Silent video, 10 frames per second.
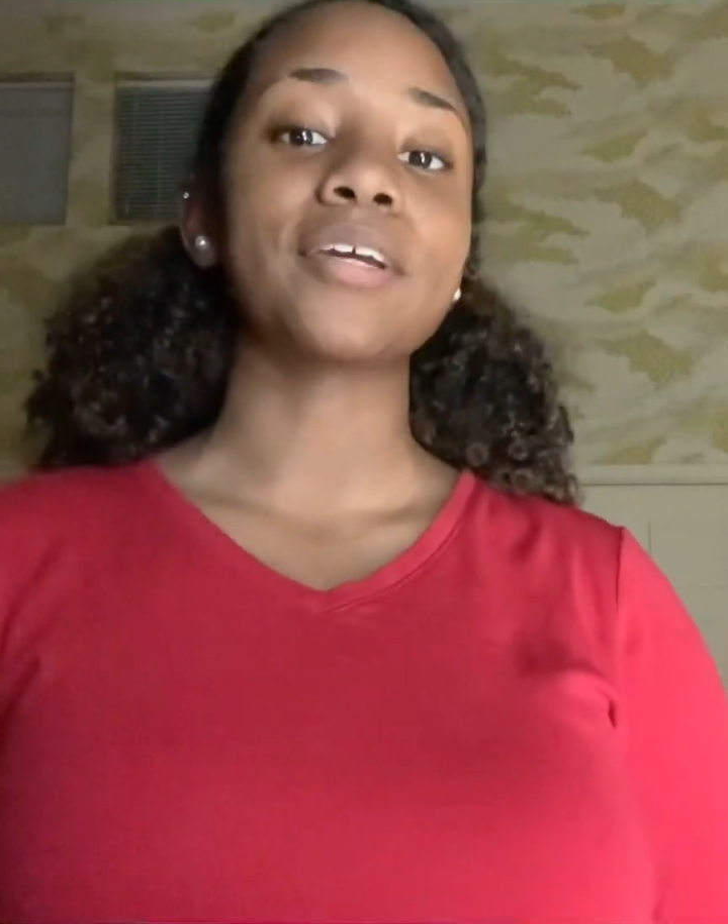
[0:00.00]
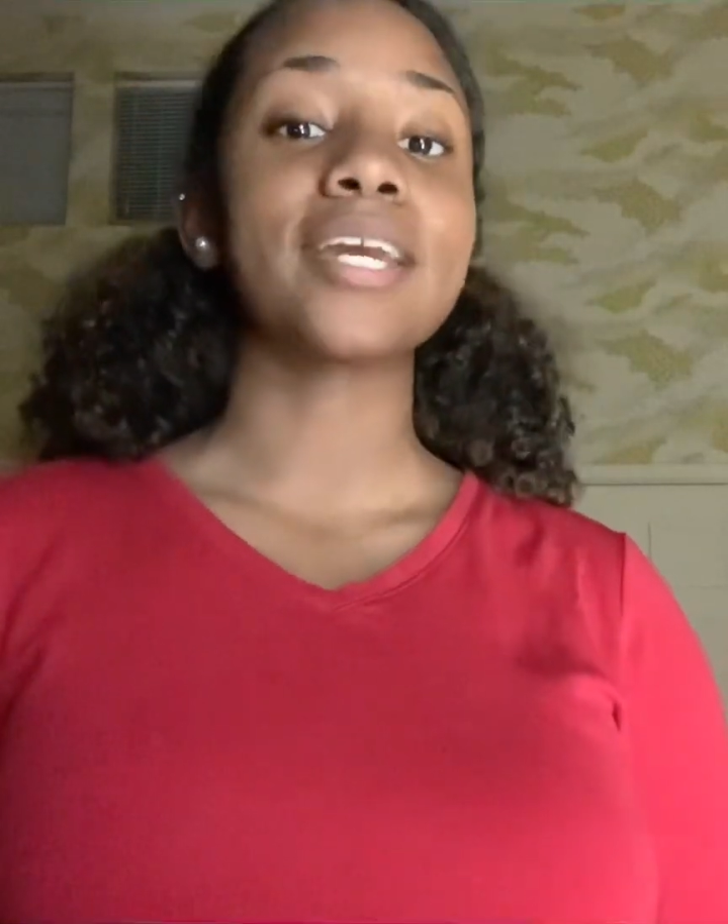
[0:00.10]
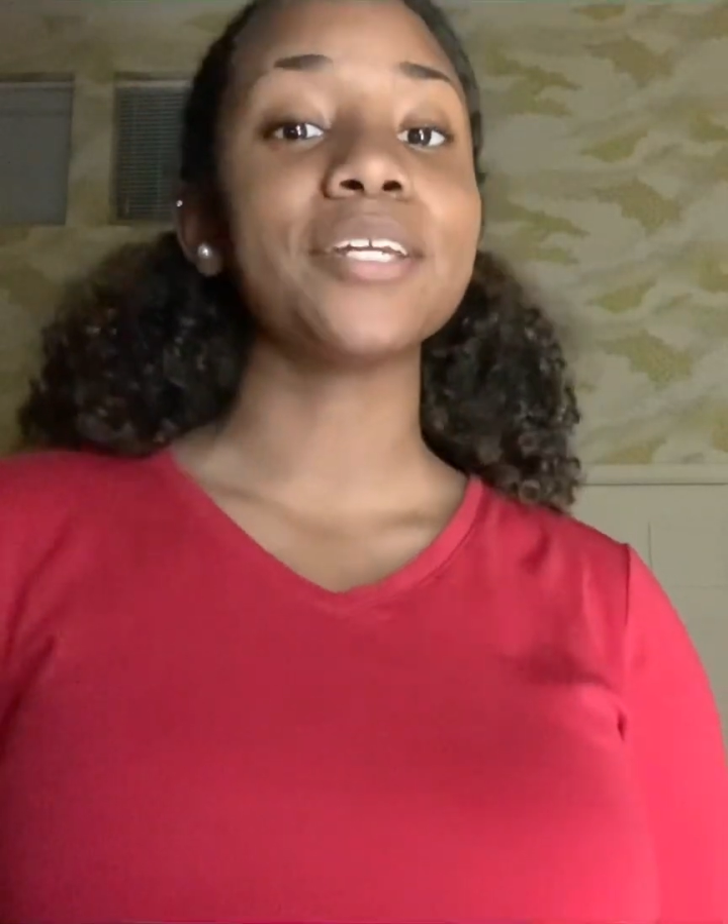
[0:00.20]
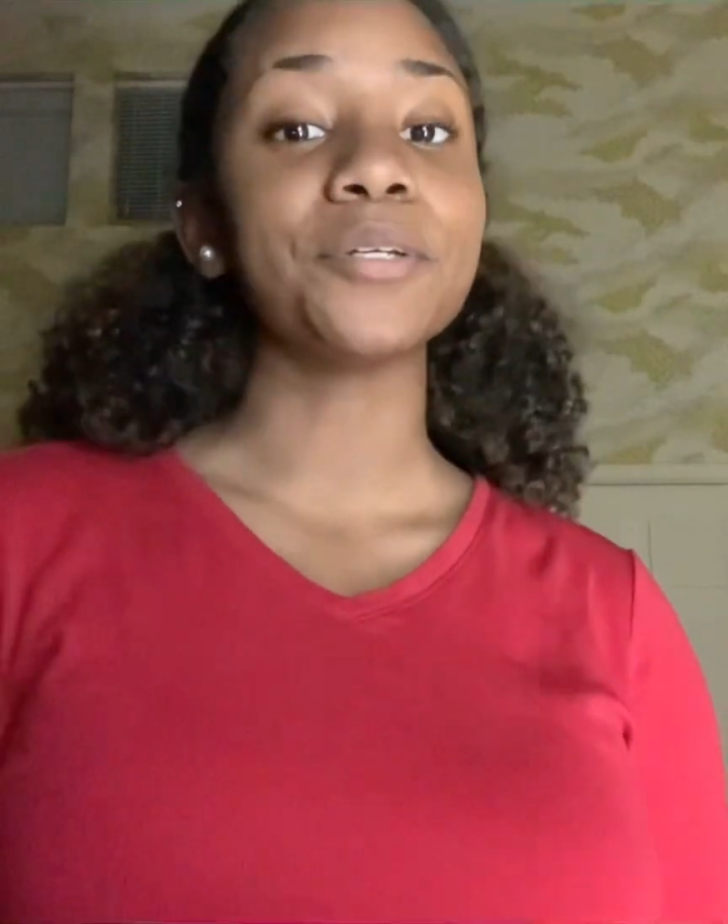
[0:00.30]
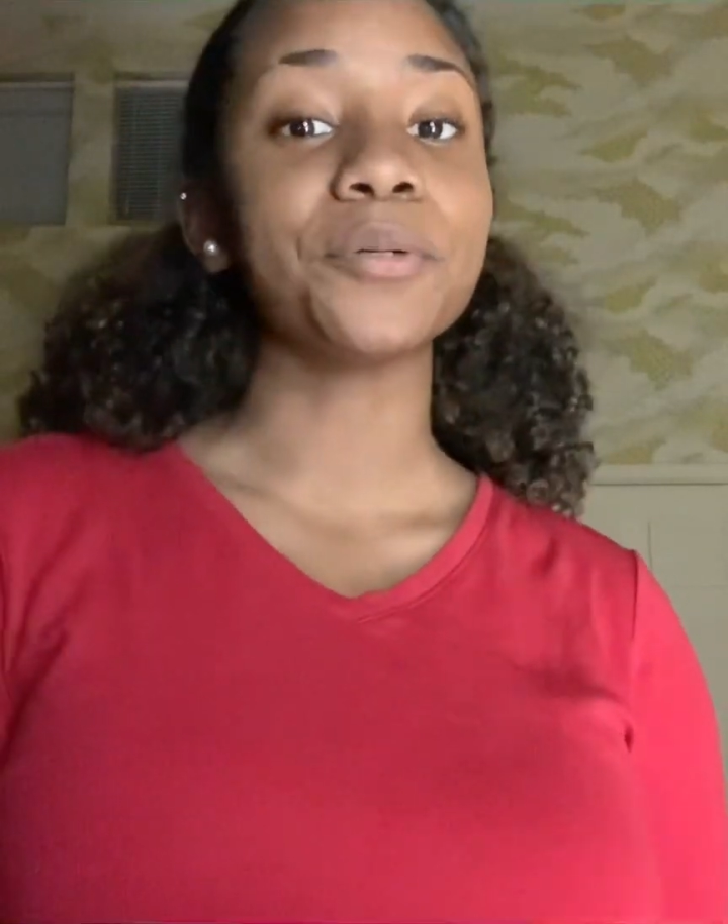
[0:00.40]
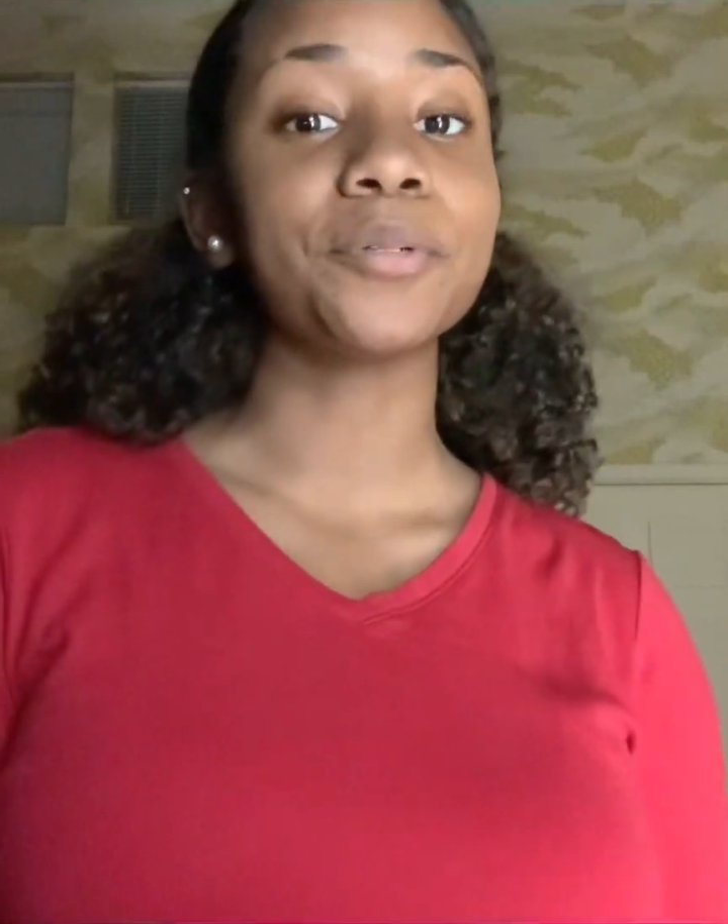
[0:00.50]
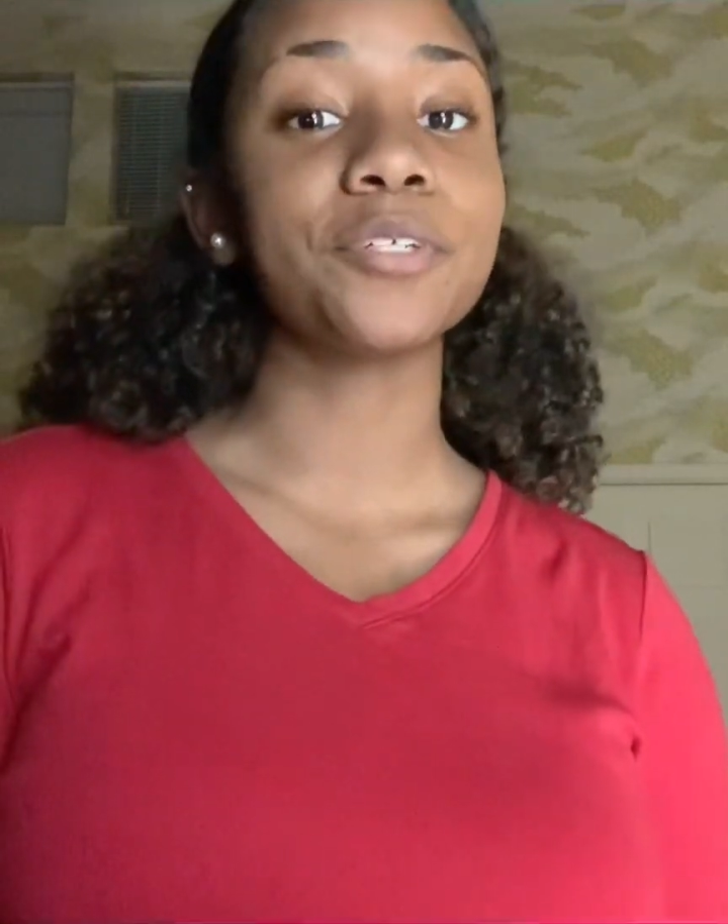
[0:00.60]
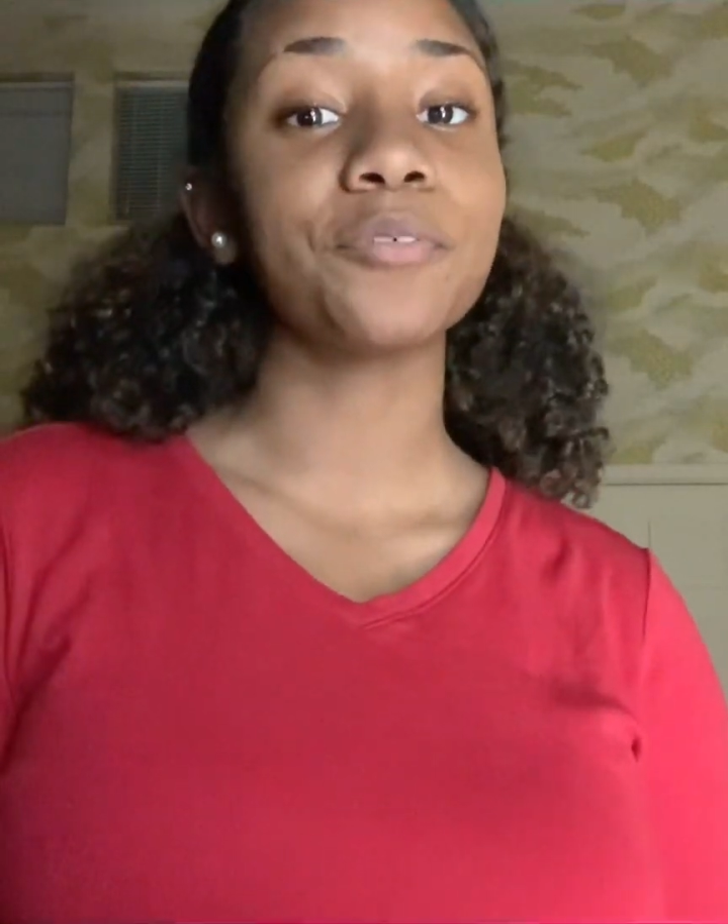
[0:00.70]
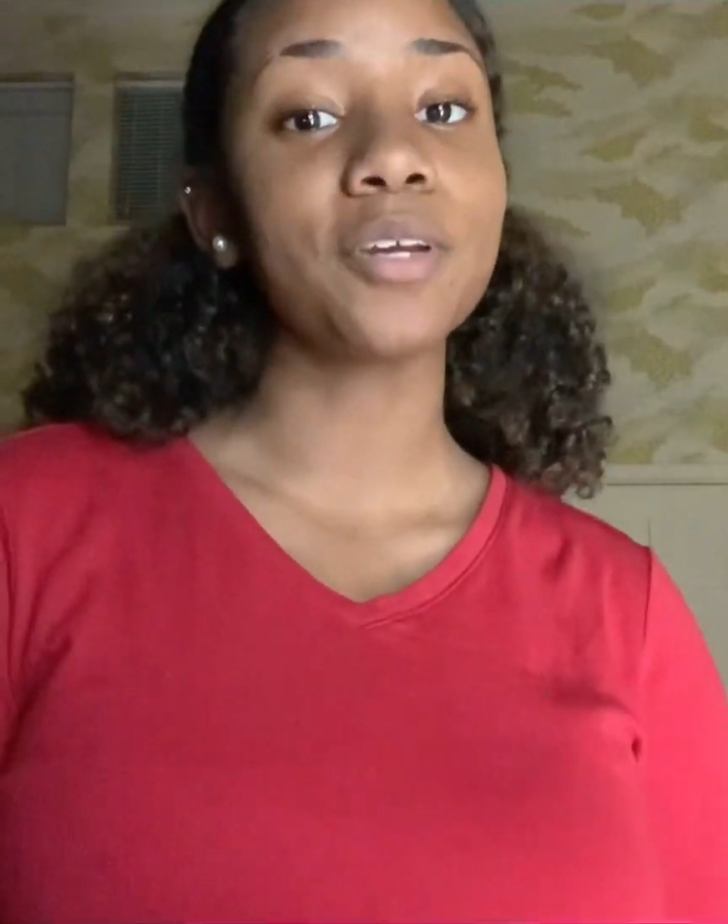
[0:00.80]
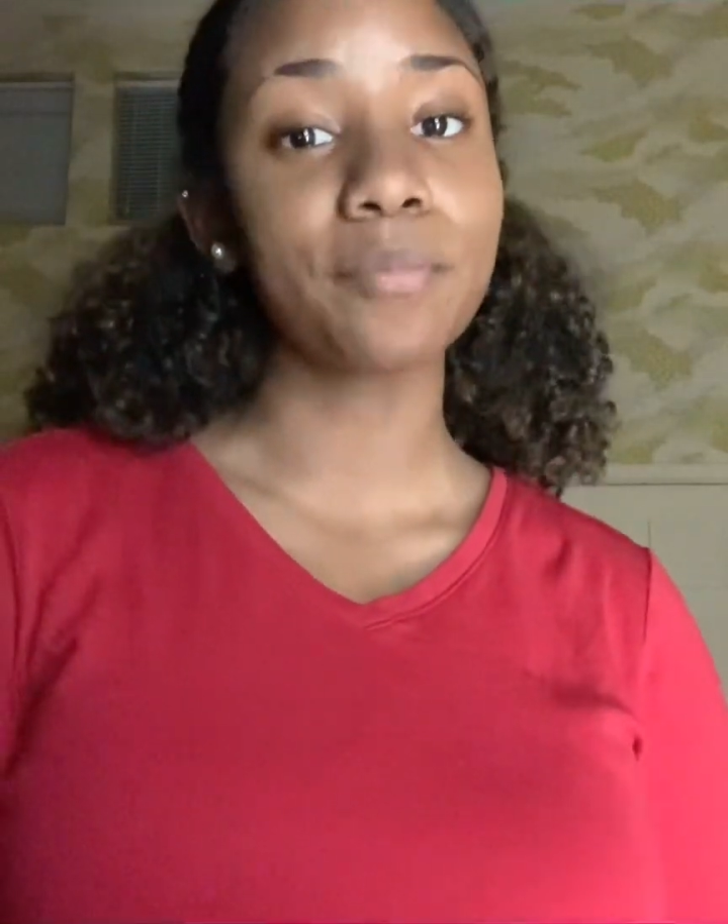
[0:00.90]
Kindle
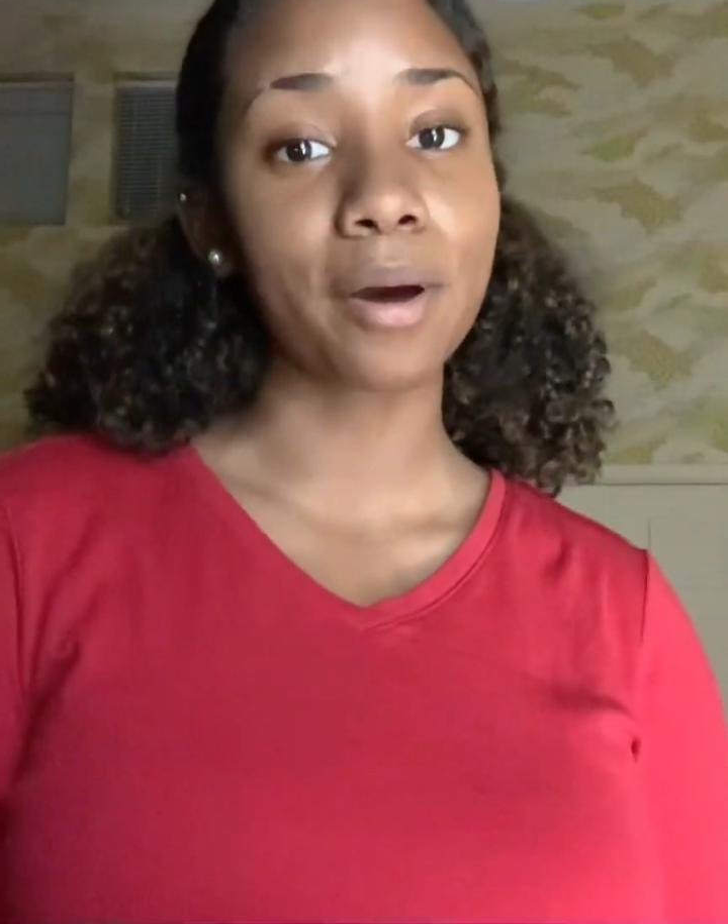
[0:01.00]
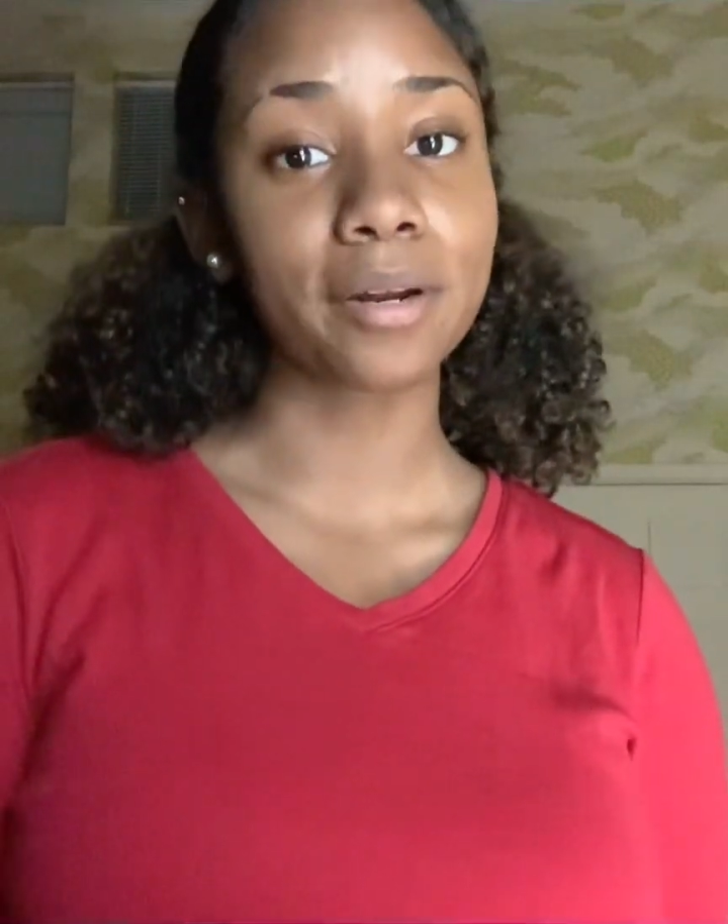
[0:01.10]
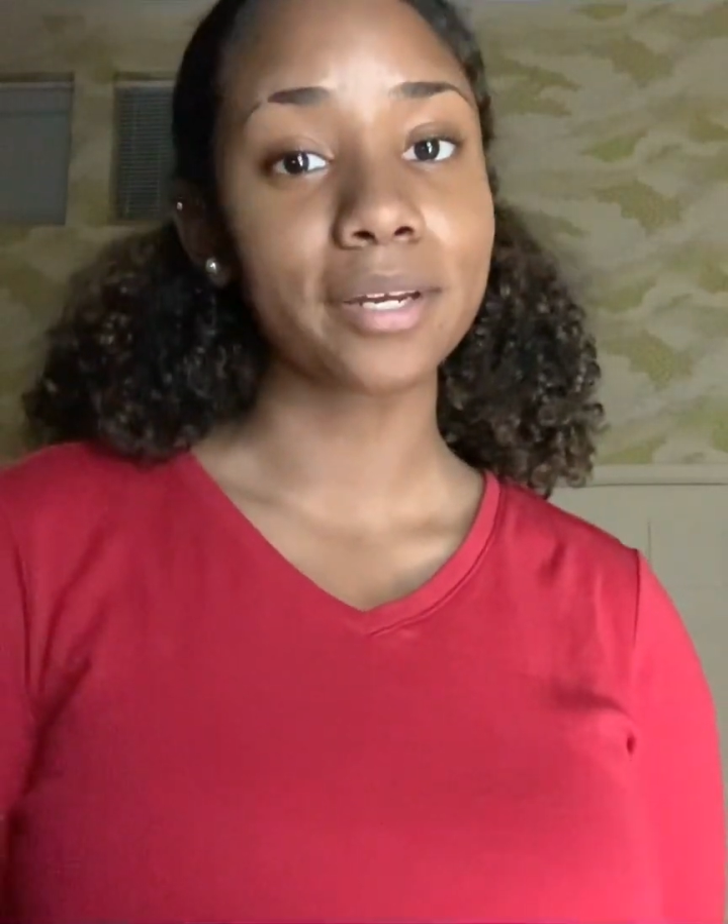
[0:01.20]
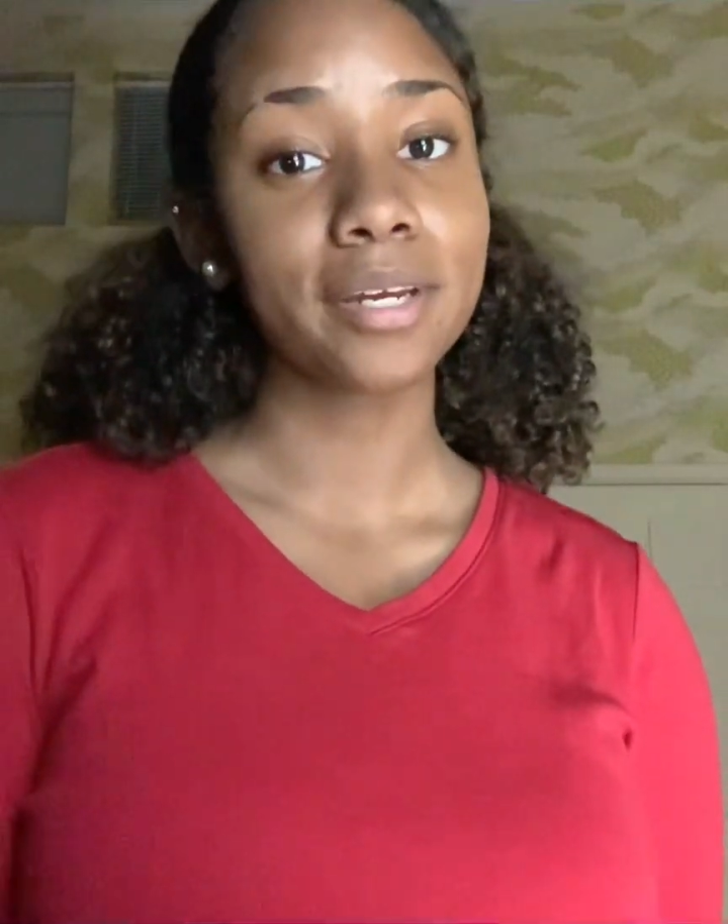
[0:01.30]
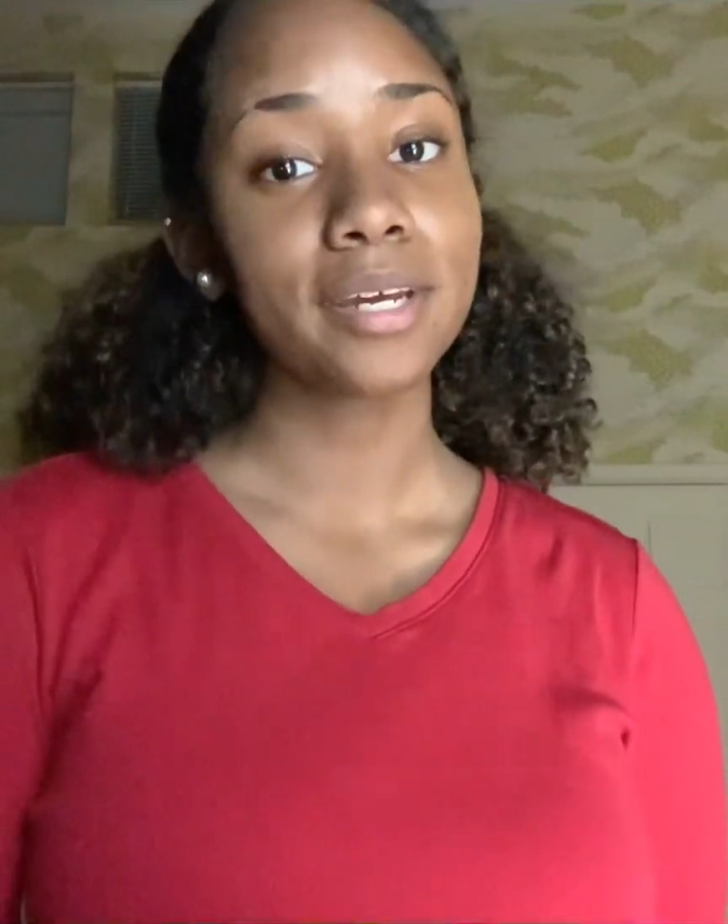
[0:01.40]
to read about it.